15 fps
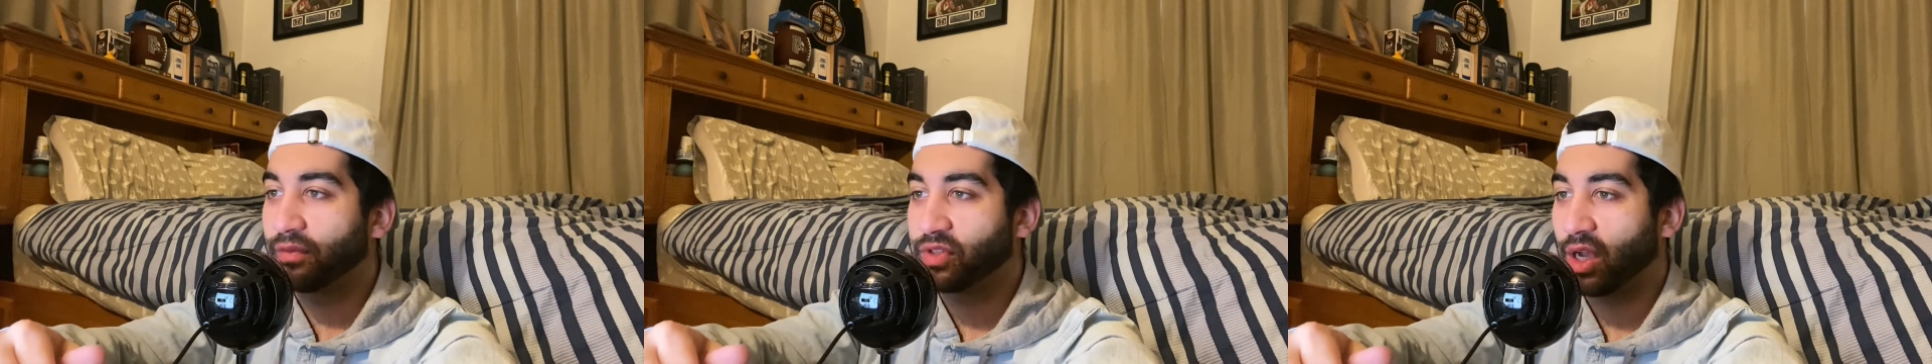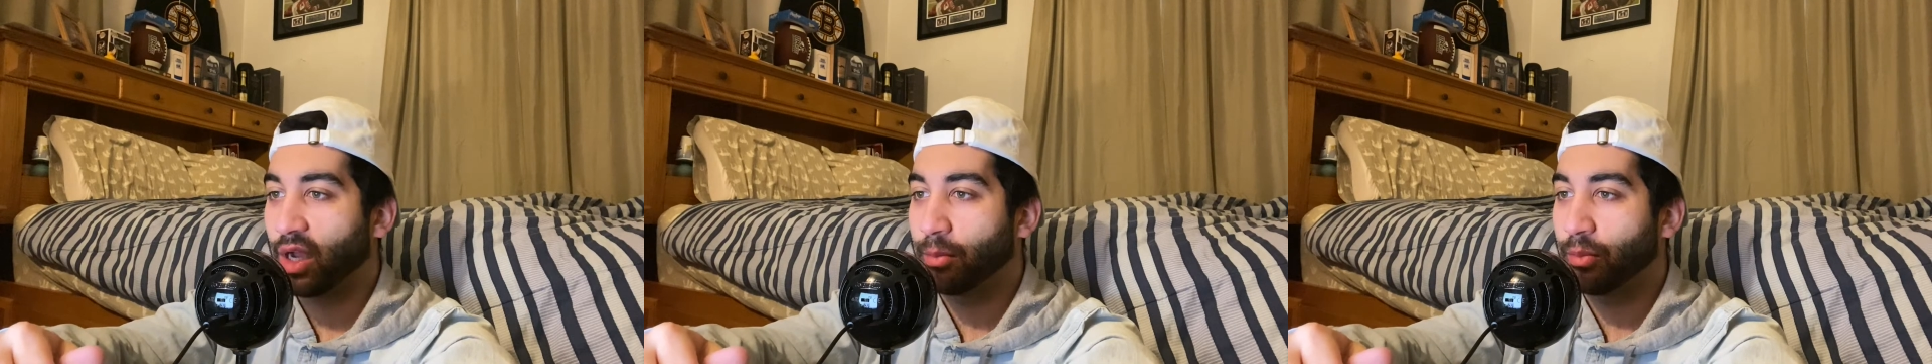
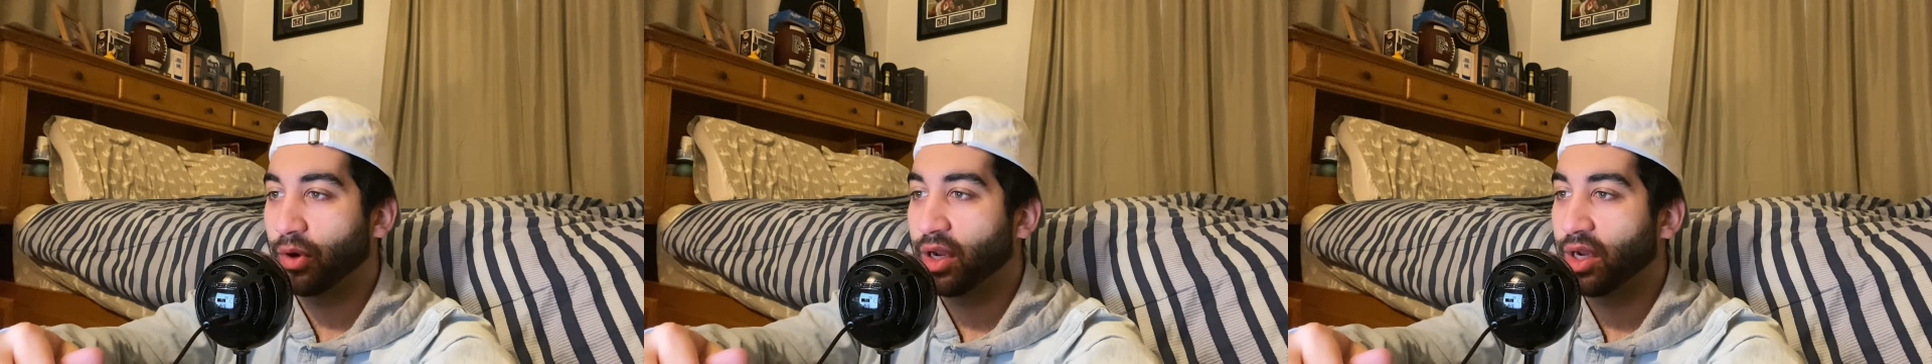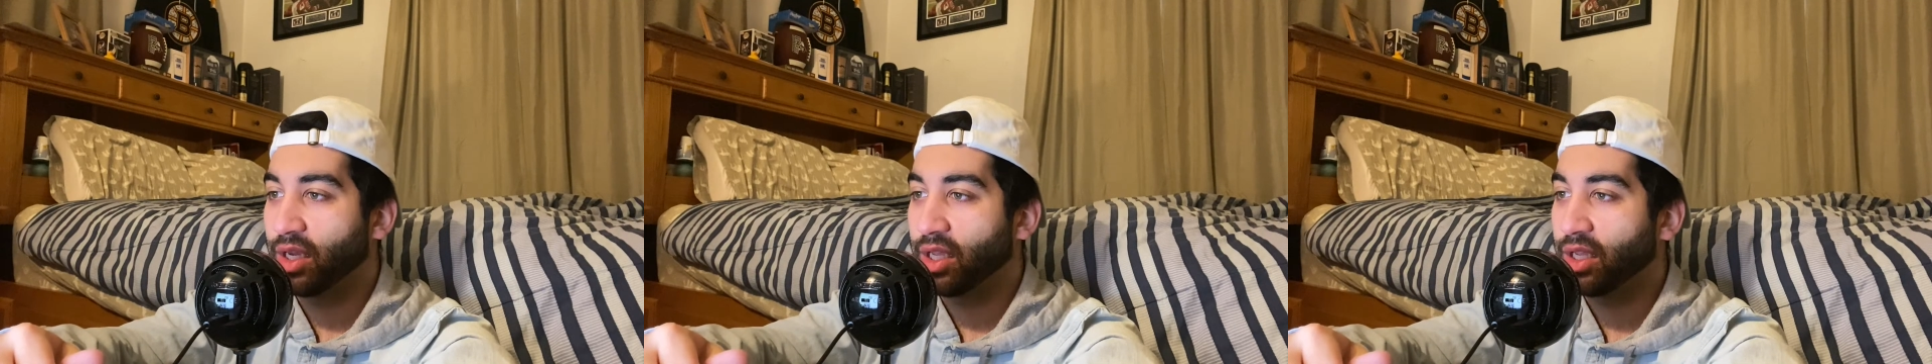Tom
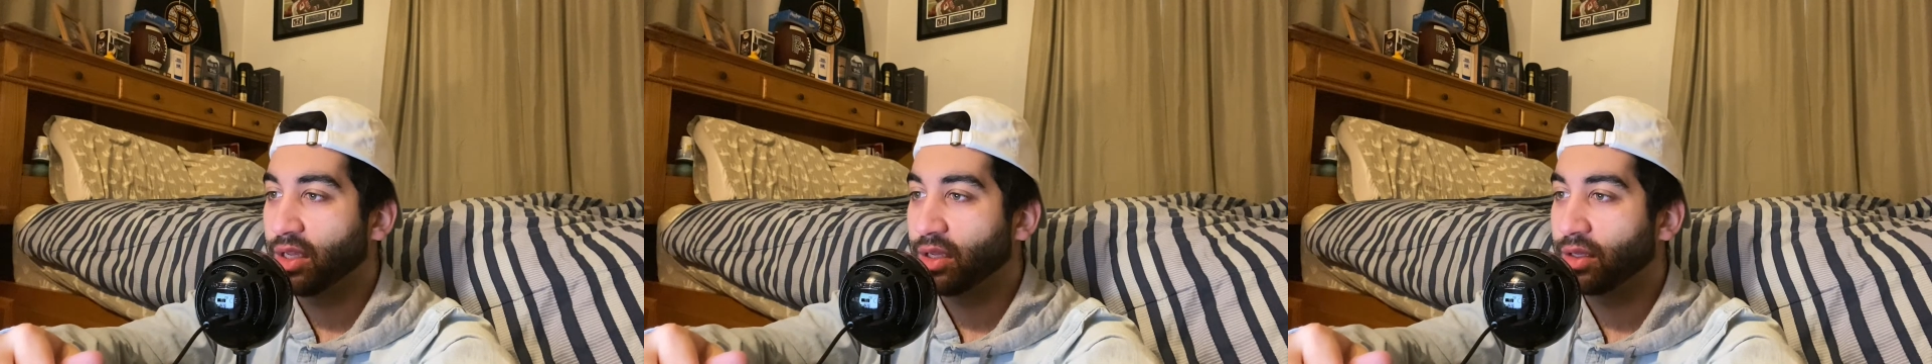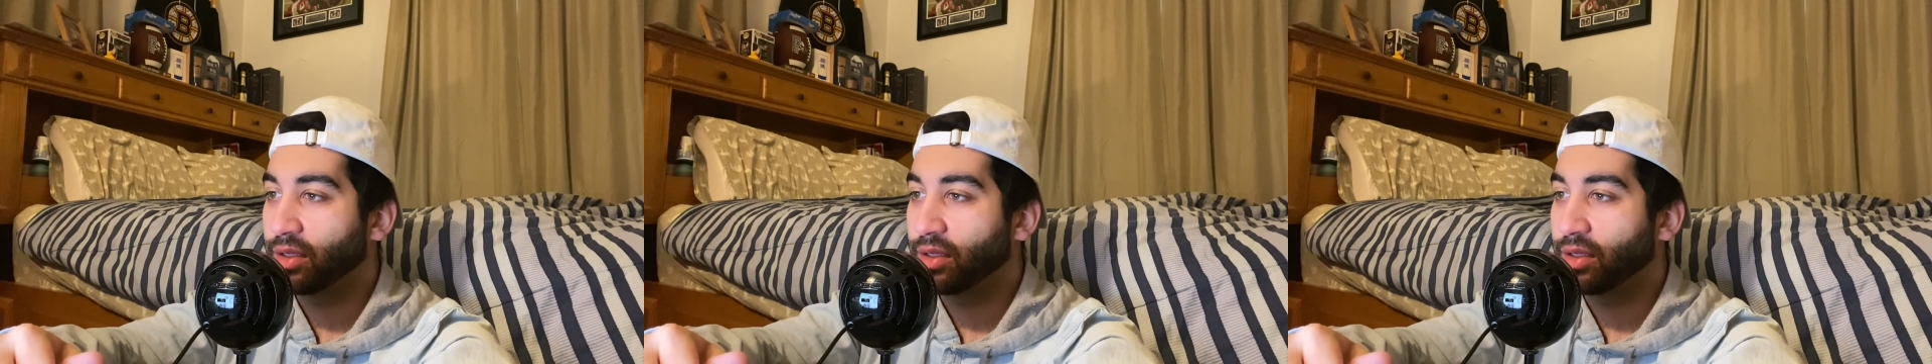Brady.